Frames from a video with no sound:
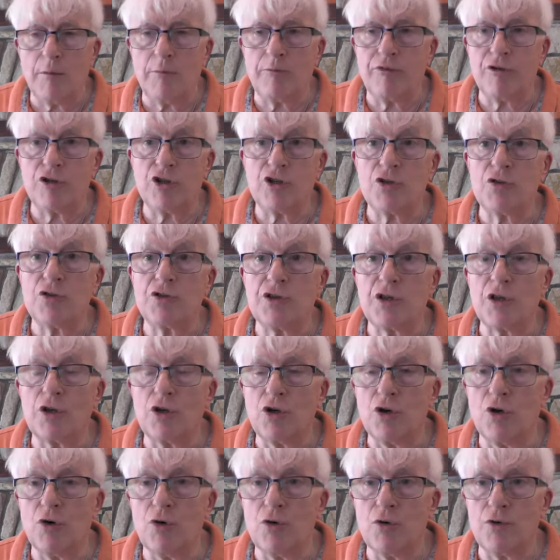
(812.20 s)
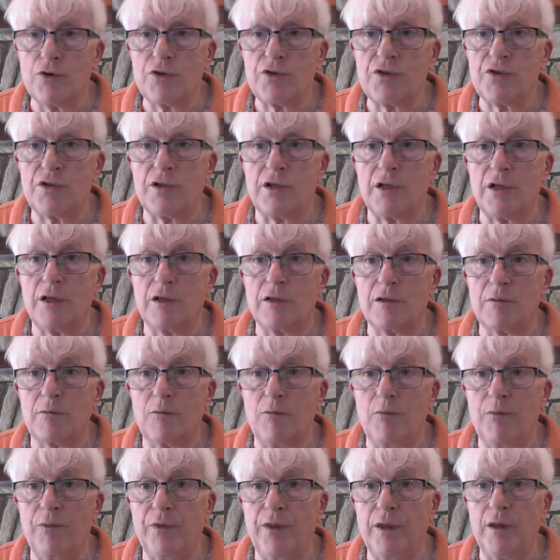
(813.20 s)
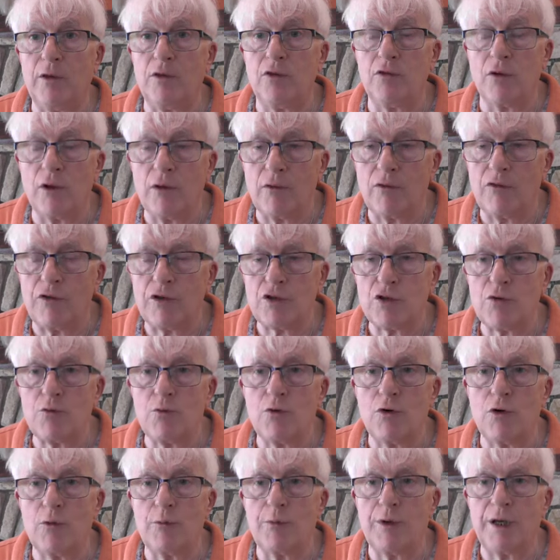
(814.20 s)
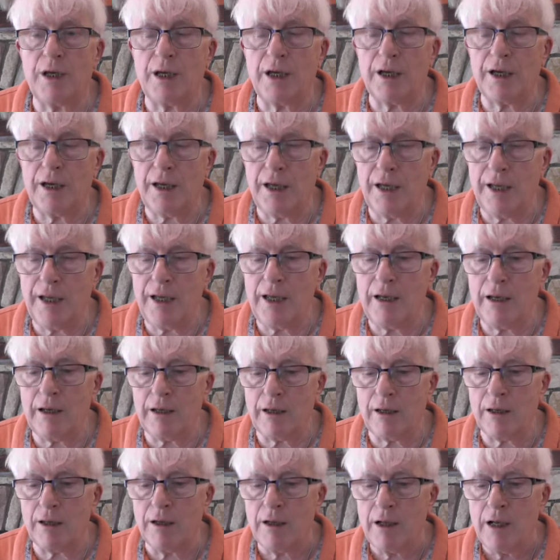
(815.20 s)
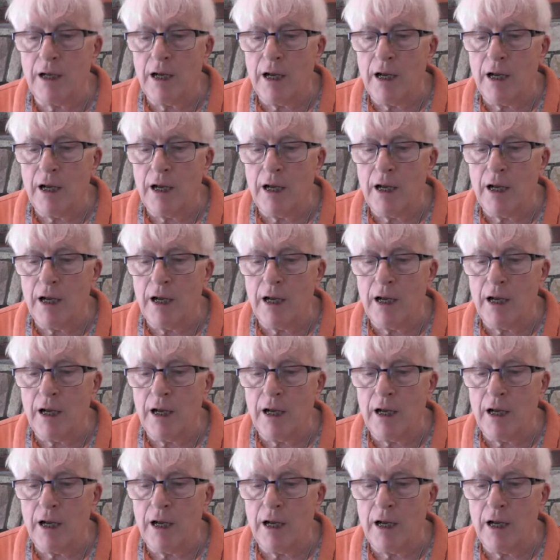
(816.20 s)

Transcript: producing courses, doing vision work, being a healer,